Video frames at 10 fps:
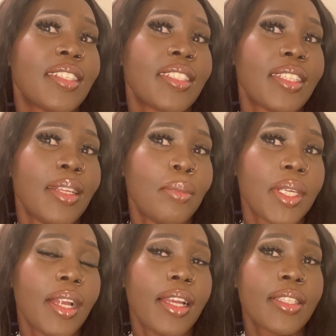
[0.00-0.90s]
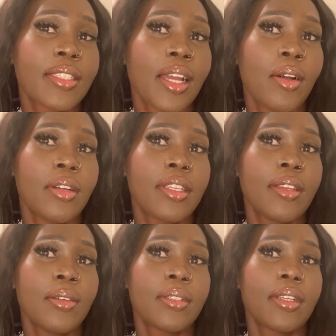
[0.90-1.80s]
Tell me, guys, how it
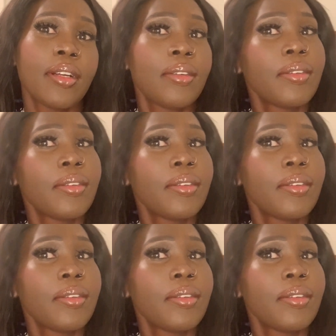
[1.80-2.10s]
look now.